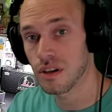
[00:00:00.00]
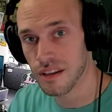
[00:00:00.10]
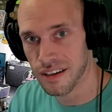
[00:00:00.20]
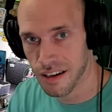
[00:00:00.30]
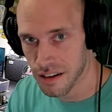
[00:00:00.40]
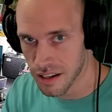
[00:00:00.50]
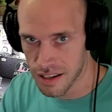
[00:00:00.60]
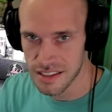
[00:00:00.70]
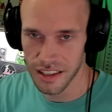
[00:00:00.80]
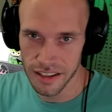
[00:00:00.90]
all I got,
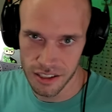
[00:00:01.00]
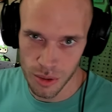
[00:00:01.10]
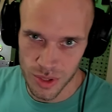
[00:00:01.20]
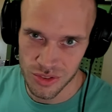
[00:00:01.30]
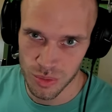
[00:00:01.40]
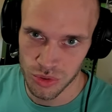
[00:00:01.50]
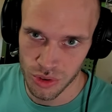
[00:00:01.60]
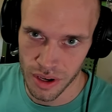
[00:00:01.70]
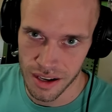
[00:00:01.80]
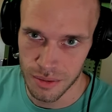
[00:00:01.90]
guys. Like, comment, and
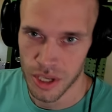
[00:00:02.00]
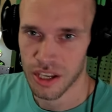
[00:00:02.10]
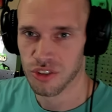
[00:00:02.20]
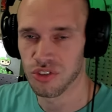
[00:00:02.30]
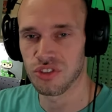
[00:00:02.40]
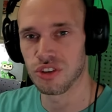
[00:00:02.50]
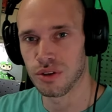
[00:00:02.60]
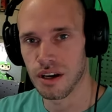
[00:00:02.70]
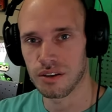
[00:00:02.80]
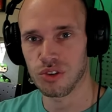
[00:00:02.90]
subscribe. See you
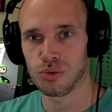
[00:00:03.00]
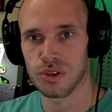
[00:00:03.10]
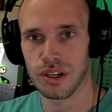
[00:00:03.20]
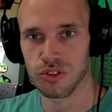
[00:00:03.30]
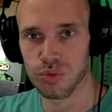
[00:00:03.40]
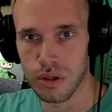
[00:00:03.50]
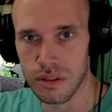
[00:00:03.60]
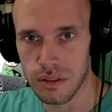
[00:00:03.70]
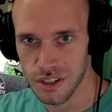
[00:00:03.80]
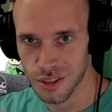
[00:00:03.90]
guys on the next one.